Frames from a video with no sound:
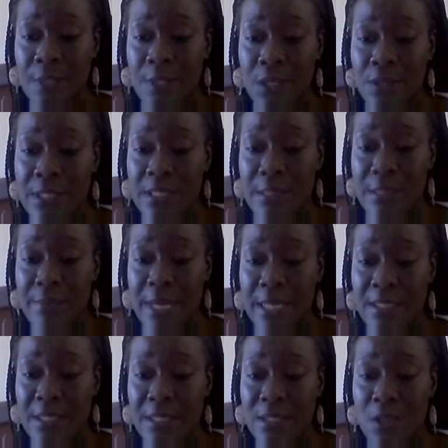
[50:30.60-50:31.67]

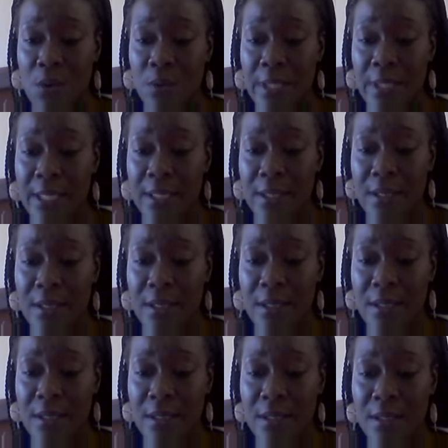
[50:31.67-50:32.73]
Somebody stole it.
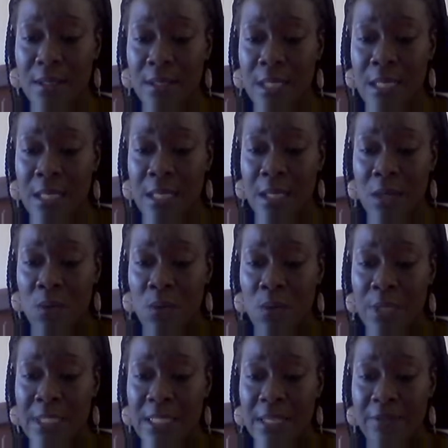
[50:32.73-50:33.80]

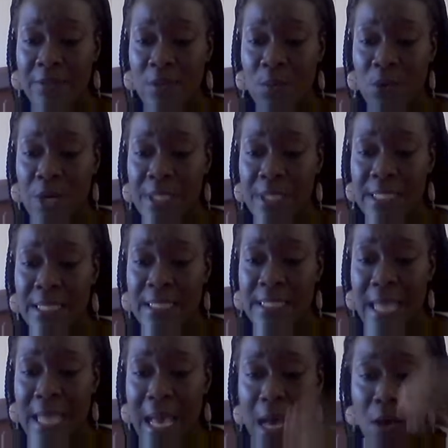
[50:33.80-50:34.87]
What's even worse
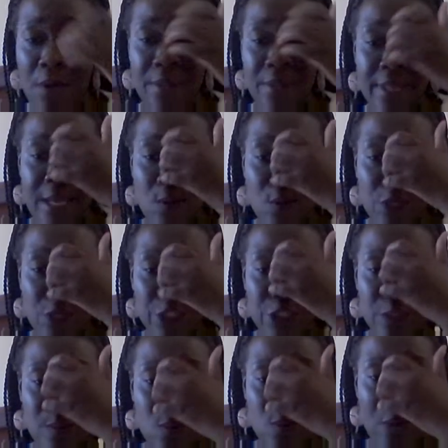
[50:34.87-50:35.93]
is how they
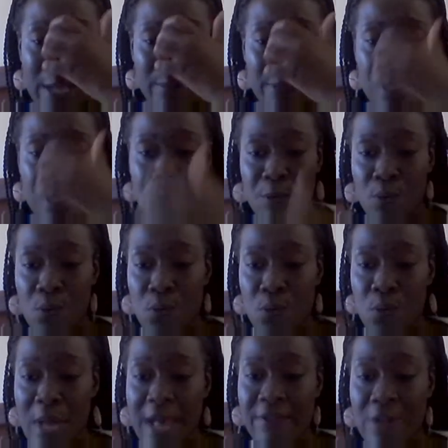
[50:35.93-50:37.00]
worship white people
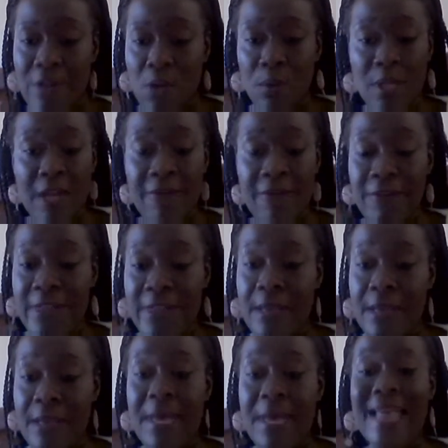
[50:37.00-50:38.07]
who have no love for
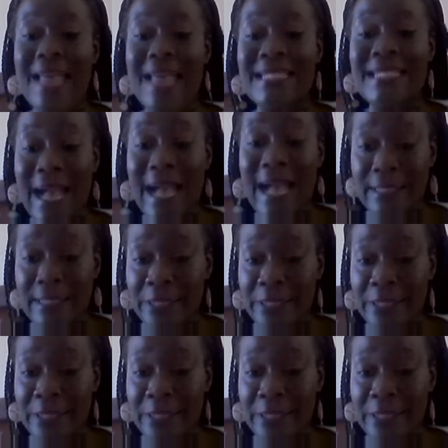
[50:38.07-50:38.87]
them. Exactly.